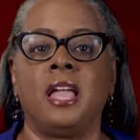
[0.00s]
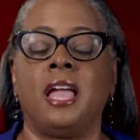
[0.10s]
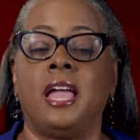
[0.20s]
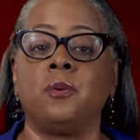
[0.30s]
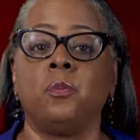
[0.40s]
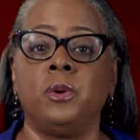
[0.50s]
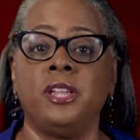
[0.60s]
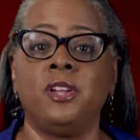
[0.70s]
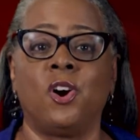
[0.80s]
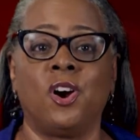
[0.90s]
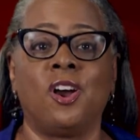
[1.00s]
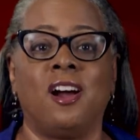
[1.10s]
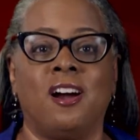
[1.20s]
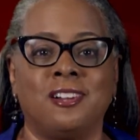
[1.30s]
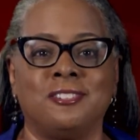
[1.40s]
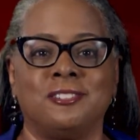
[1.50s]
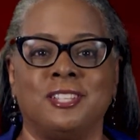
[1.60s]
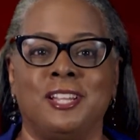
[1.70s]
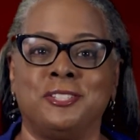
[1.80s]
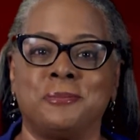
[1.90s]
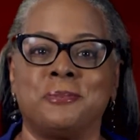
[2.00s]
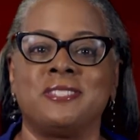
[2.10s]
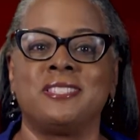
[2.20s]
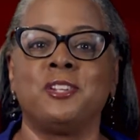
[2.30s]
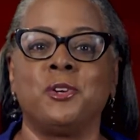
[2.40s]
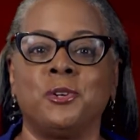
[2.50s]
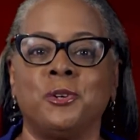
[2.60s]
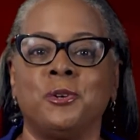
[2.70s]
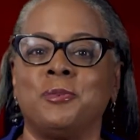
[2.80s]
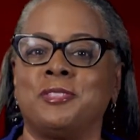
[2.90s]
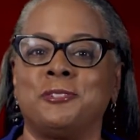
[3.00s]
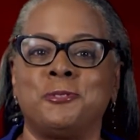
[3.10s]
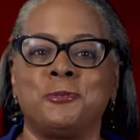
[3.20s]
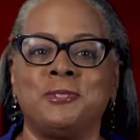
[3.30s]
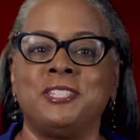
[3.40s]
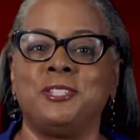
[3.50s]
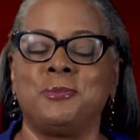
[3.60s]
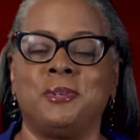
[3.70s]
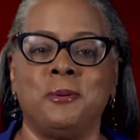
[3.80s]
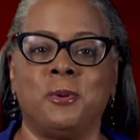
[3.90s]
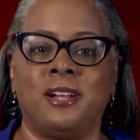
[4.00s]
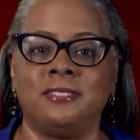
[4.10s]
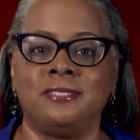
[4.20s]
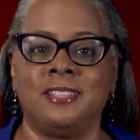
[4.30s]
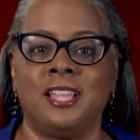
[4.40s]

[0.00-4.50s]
And we are honored to present her with the 2021